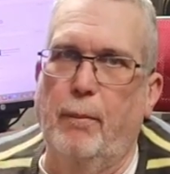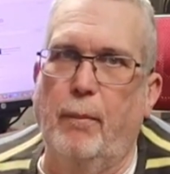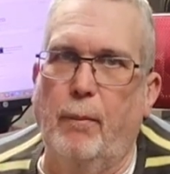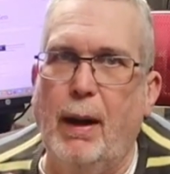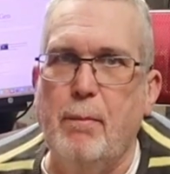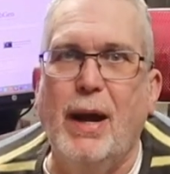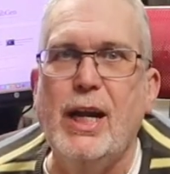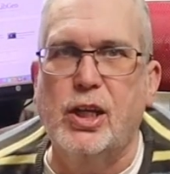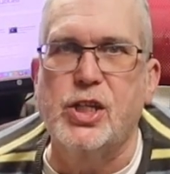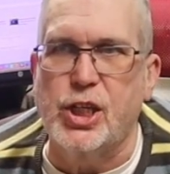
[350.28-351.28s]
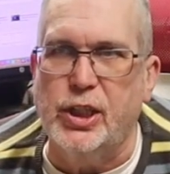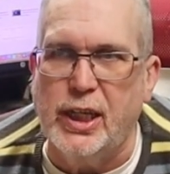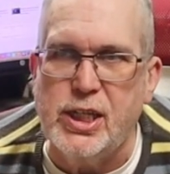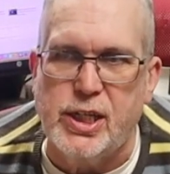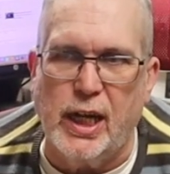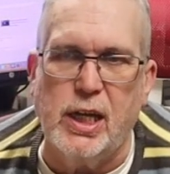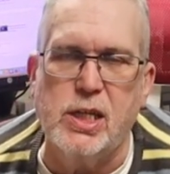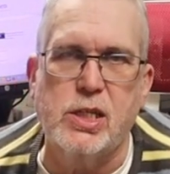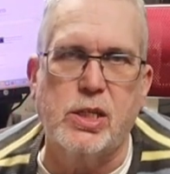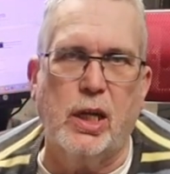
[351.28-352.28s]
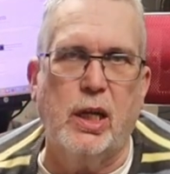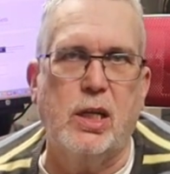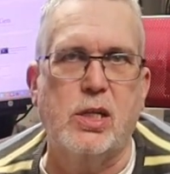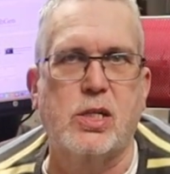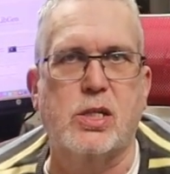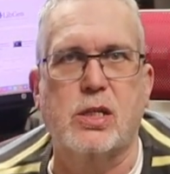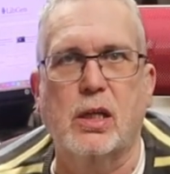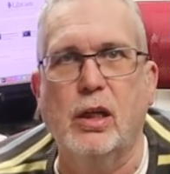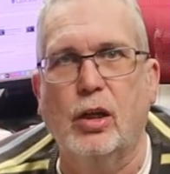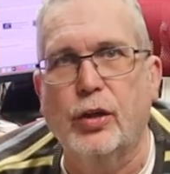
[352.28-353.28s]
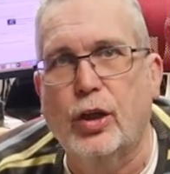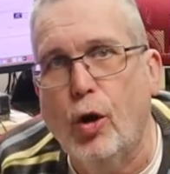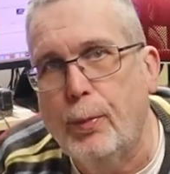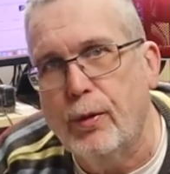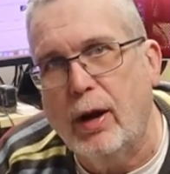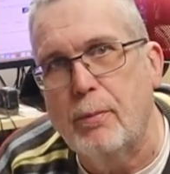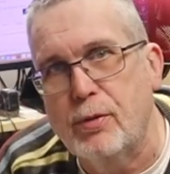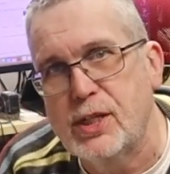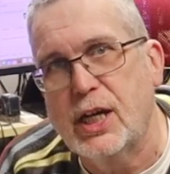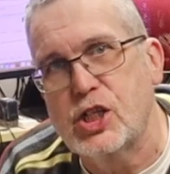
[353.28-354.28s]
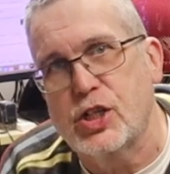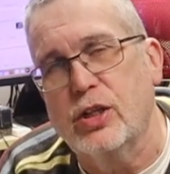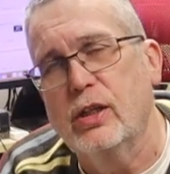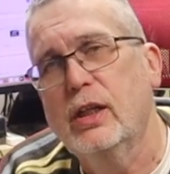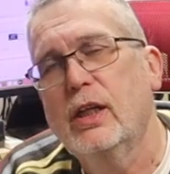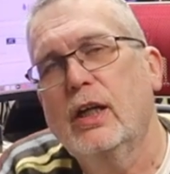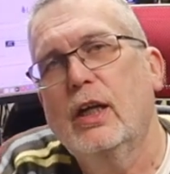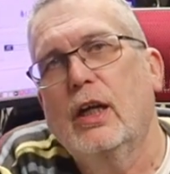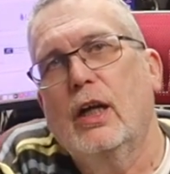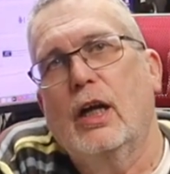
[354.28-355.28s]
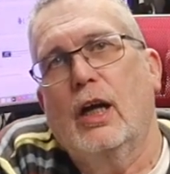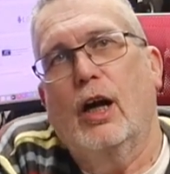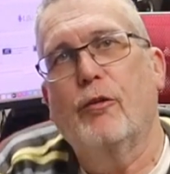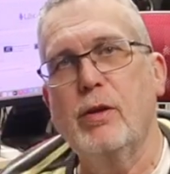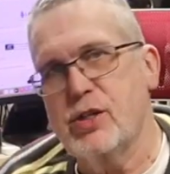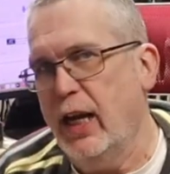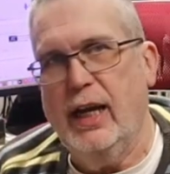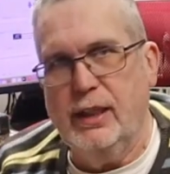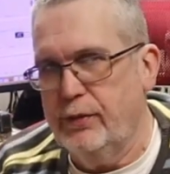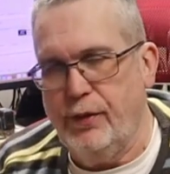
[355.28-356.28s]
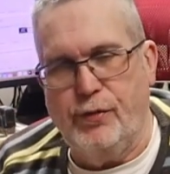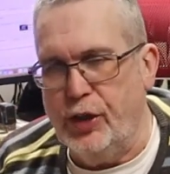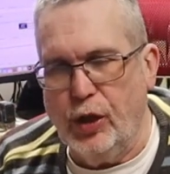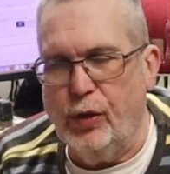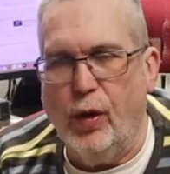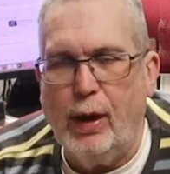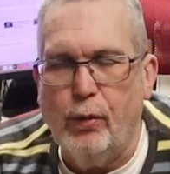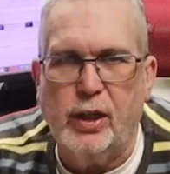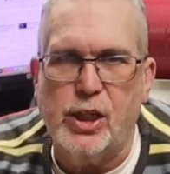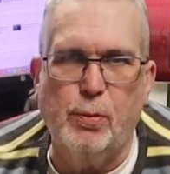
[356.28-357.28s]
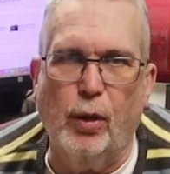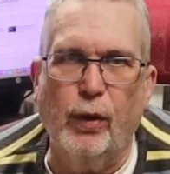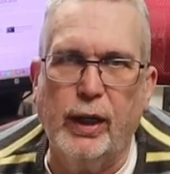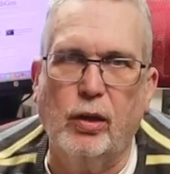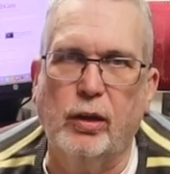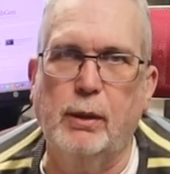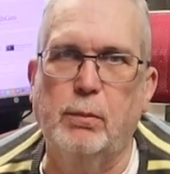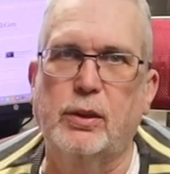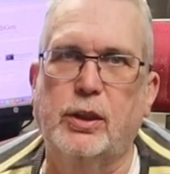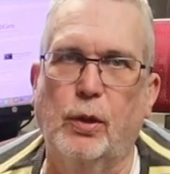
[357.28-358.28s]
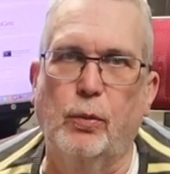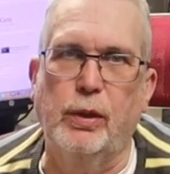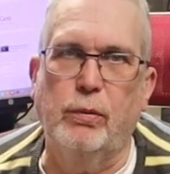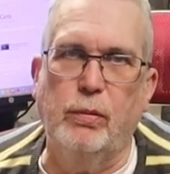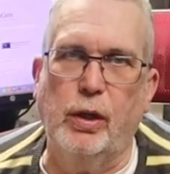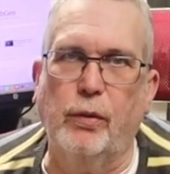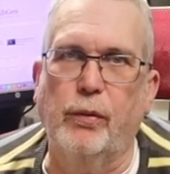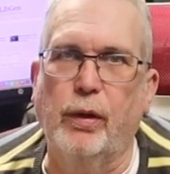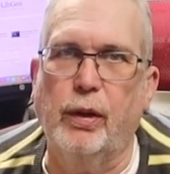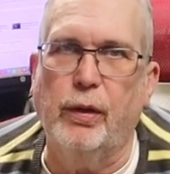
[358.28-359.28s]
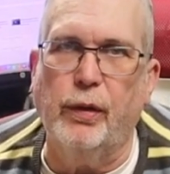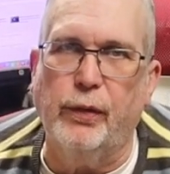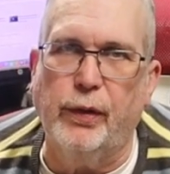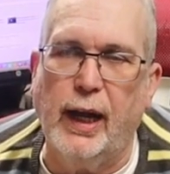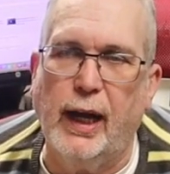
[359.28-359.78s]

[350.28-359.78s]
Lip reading: my main concern these days is, you know, the copyright protection of music. As if you don't know, I run a small record label, so we're, you know, the